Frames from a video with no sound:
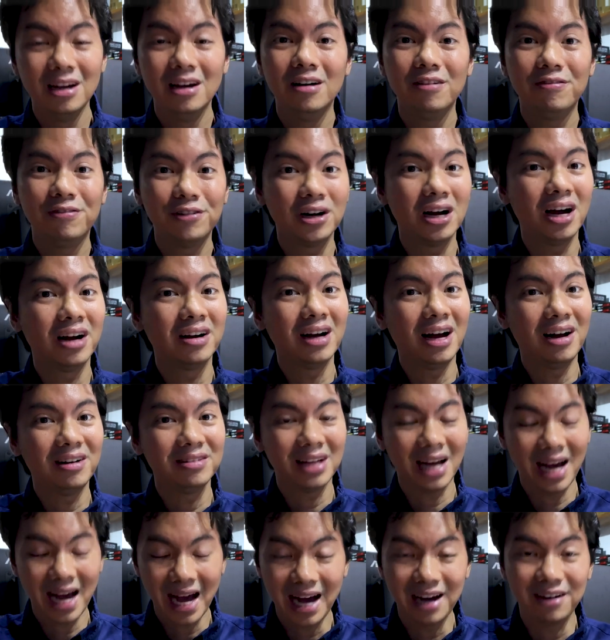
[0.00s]
for
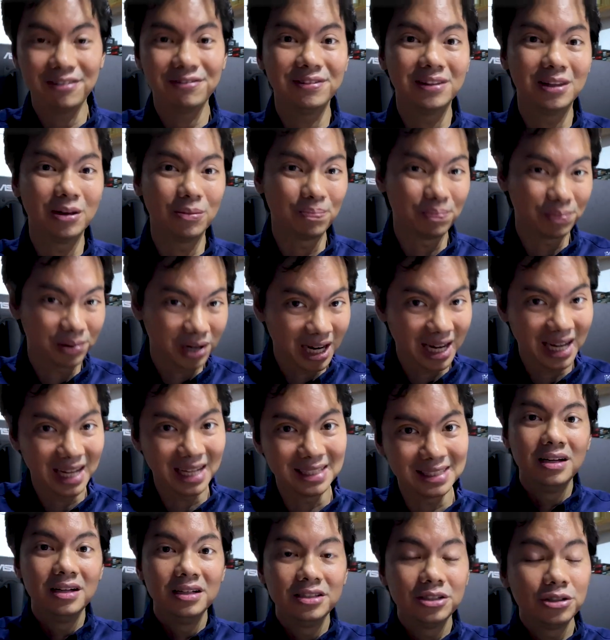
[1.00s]
around half the price.